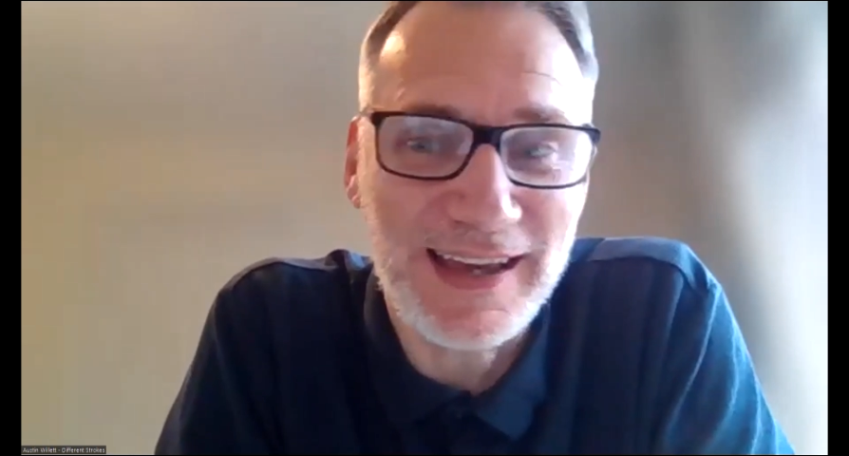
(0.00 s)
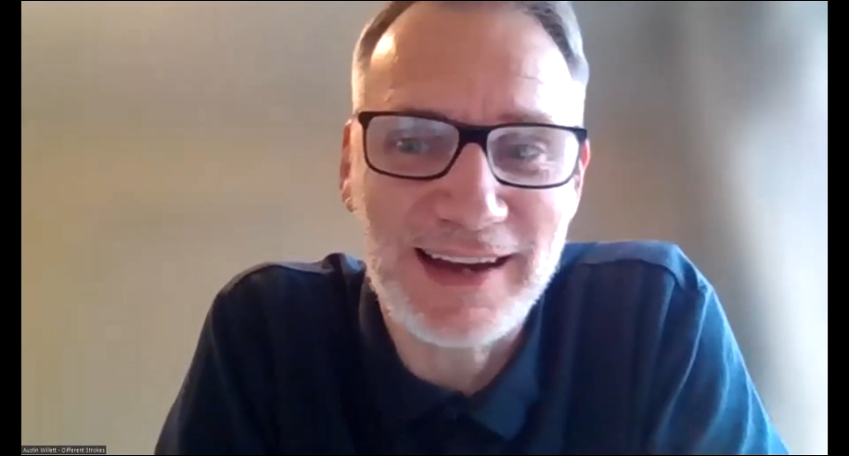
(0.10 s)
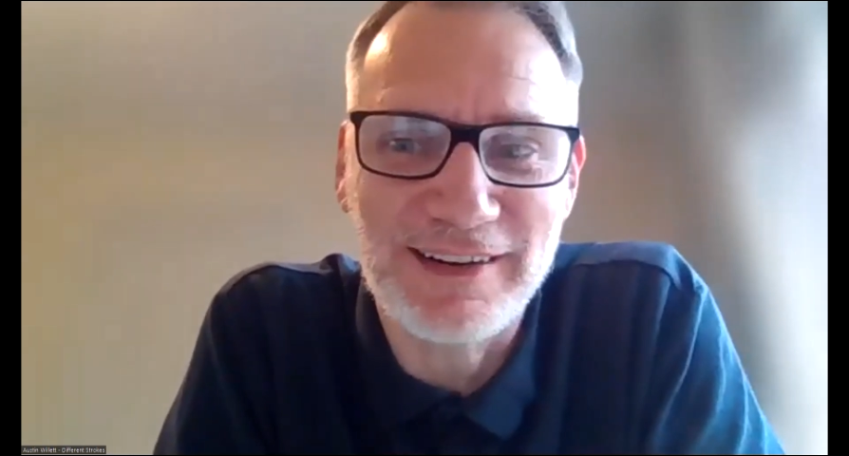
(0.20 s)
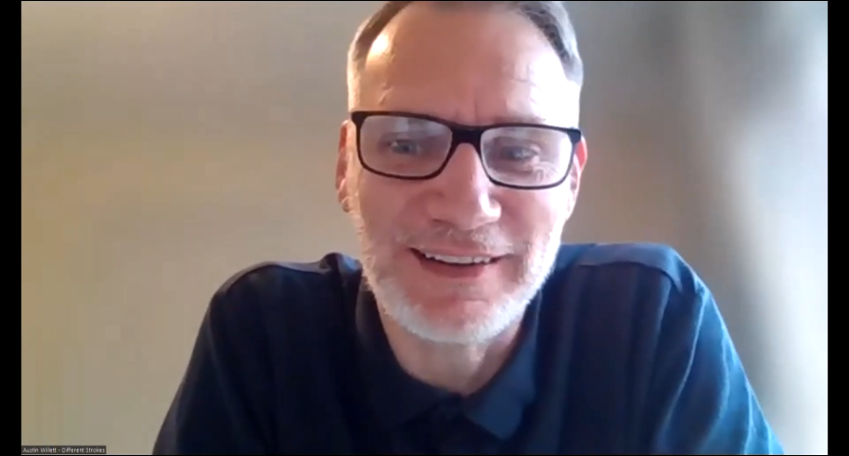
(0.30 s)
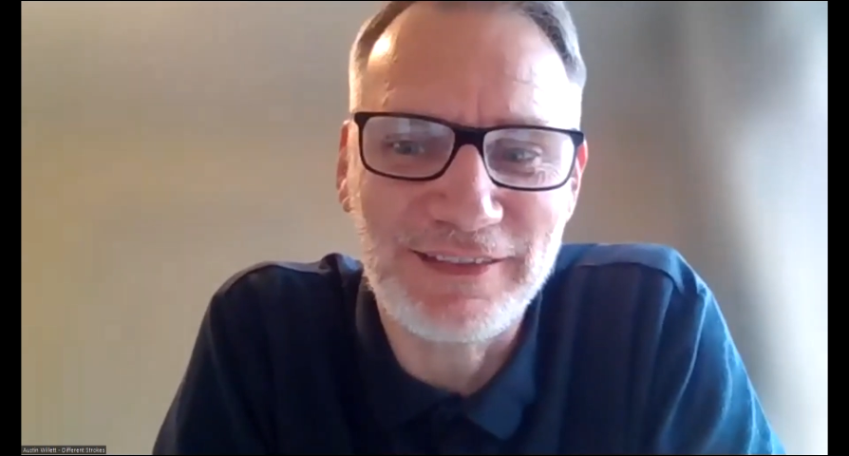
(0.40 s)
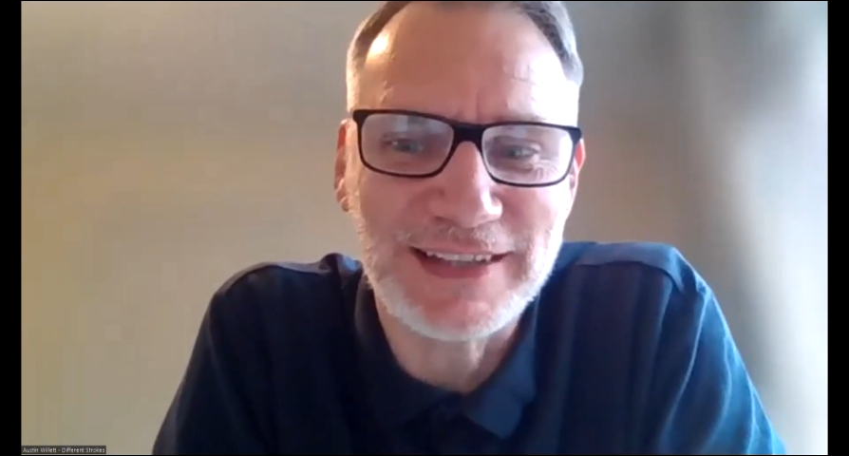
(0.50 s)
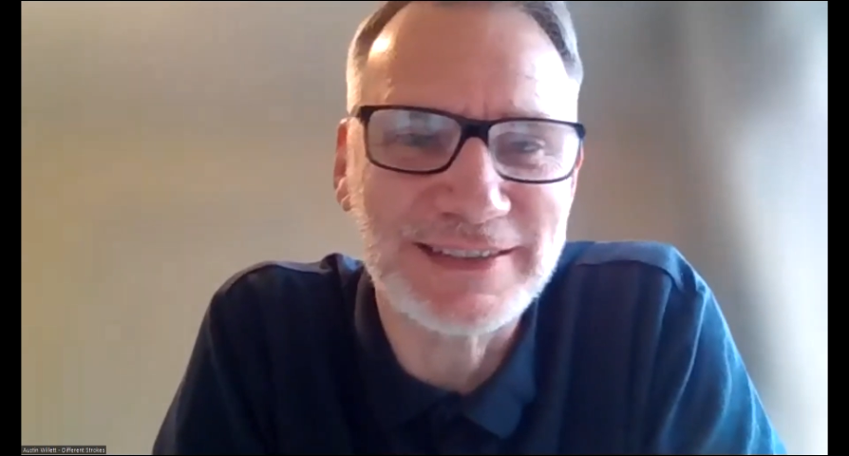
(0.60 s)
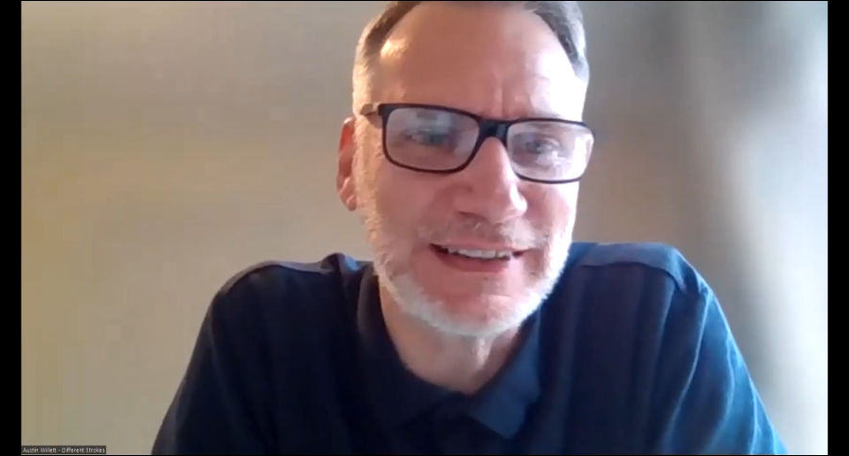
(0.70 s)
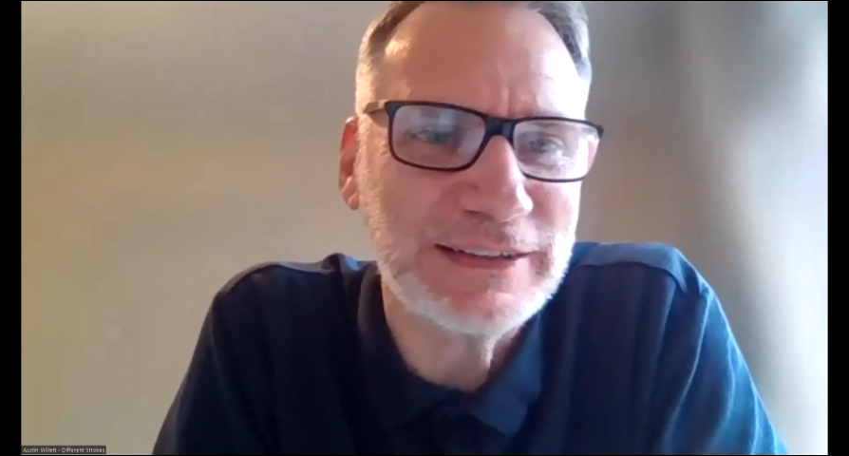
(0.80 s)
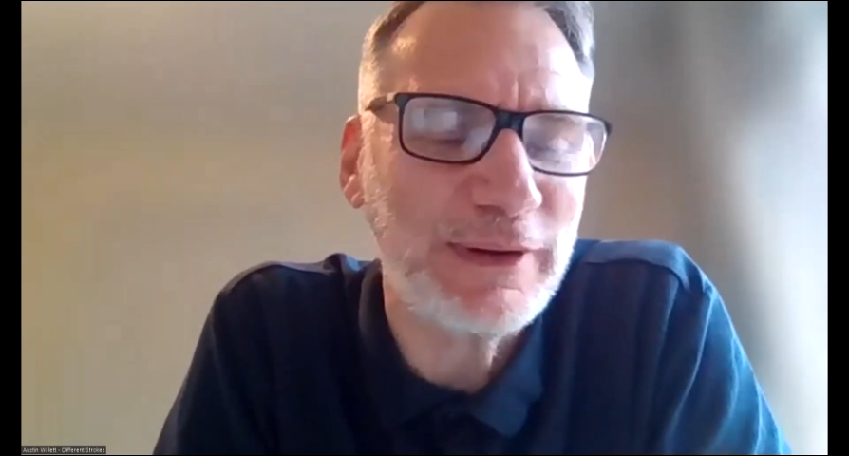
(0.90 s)
area,
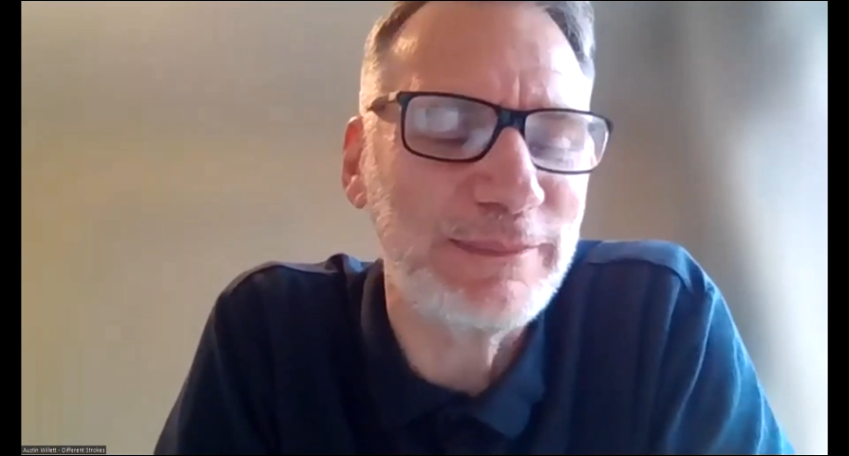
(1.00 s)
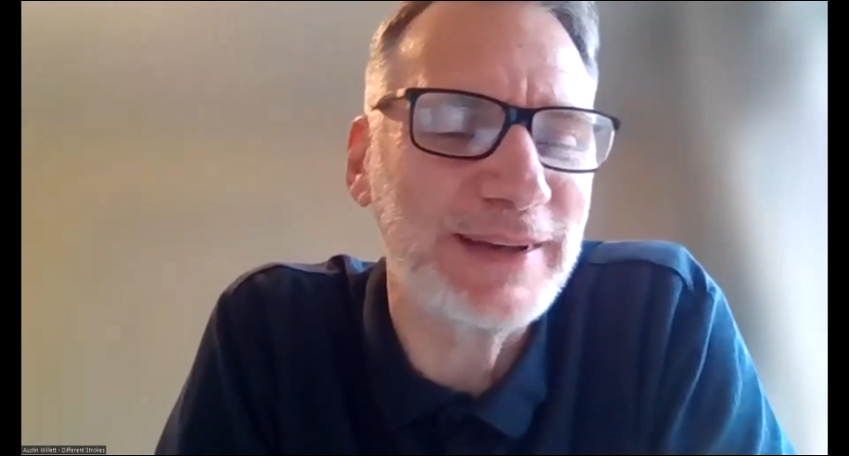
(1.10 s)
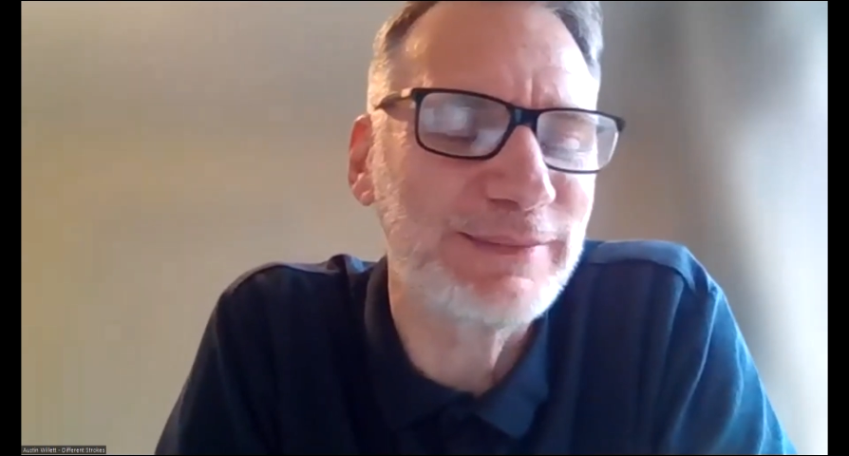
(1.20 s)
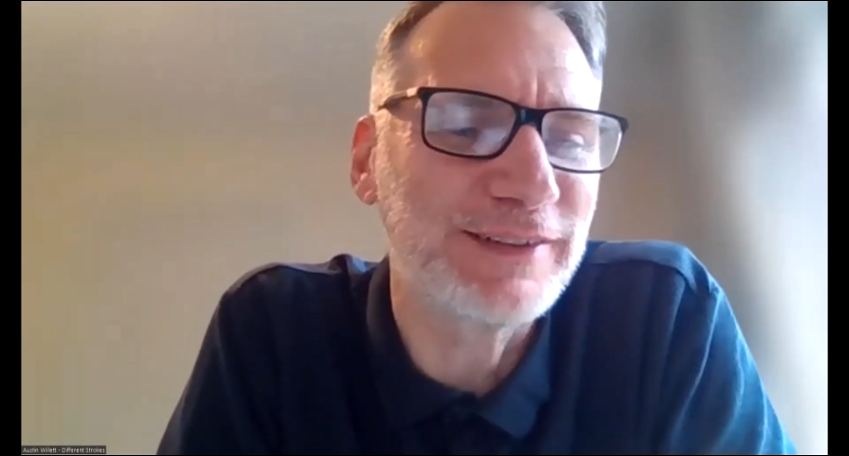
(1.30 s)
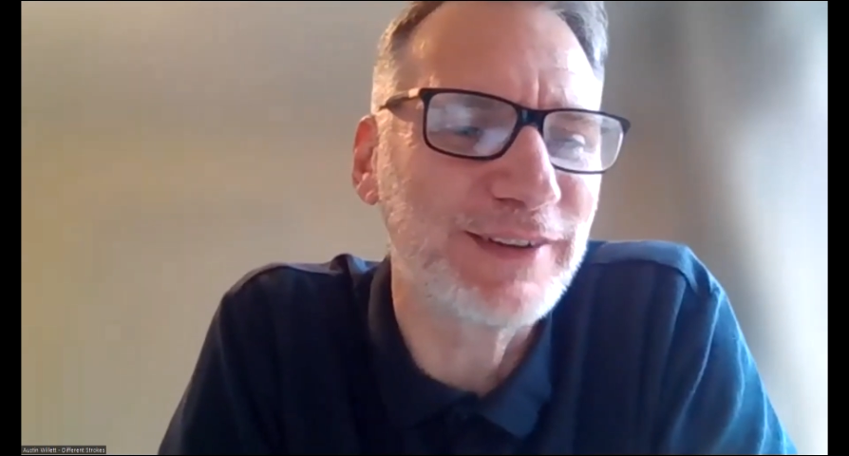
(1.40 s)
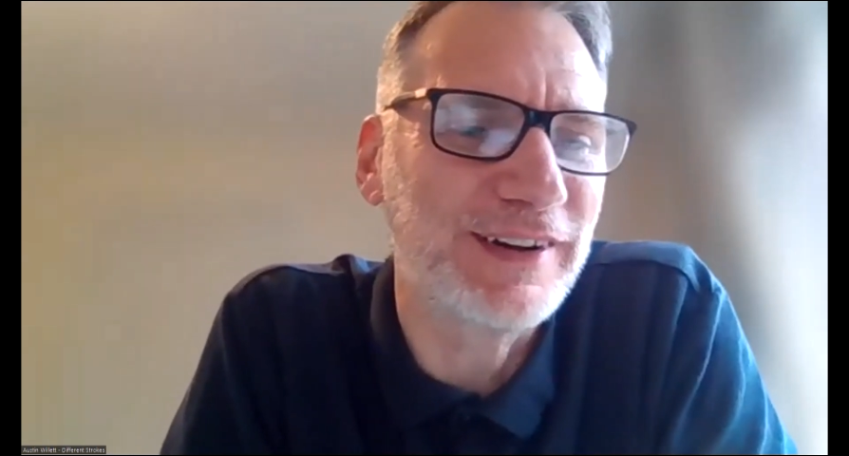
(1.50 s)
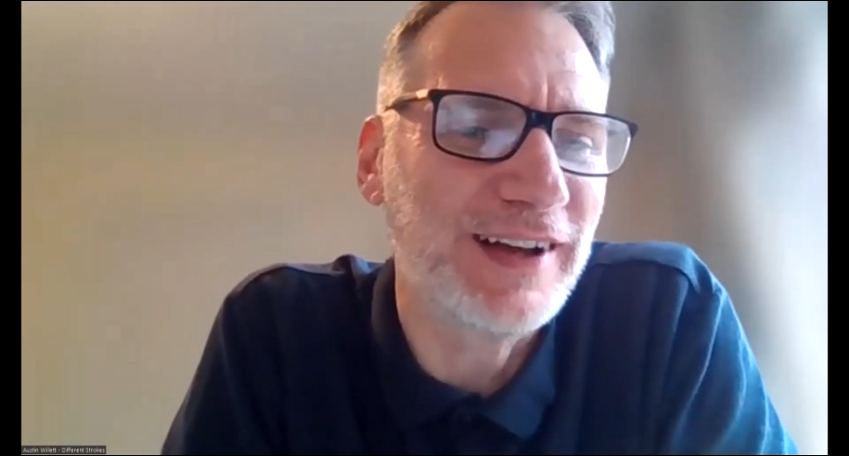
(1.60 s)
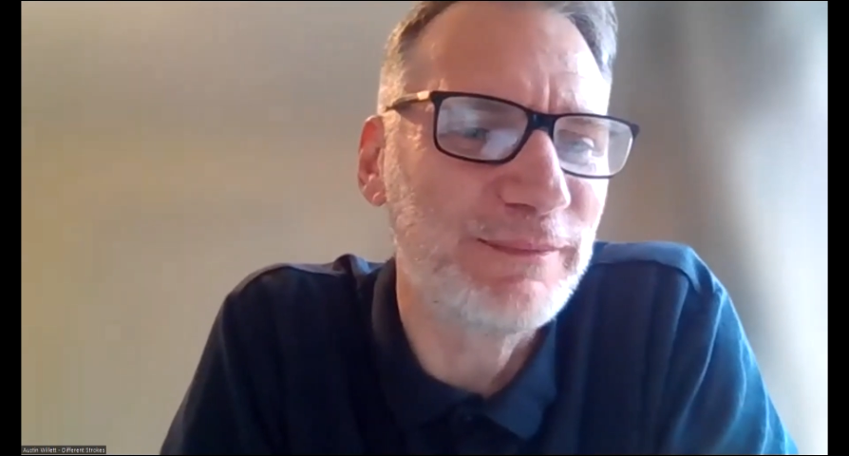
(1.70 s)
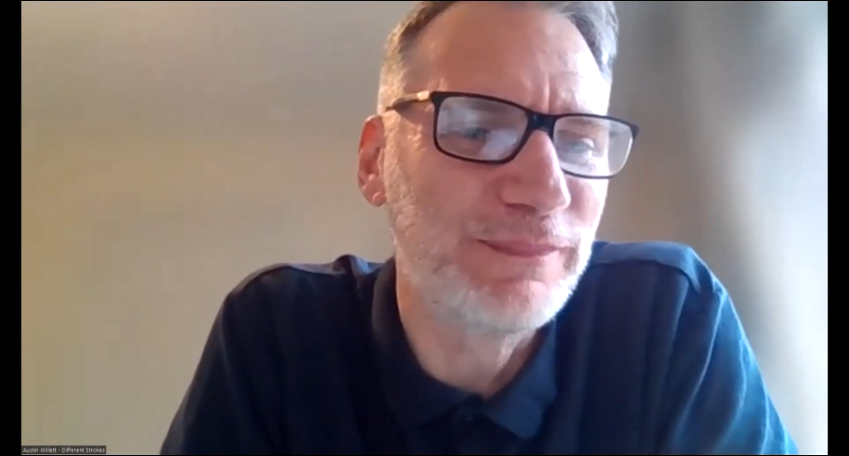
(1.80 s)
this where people have got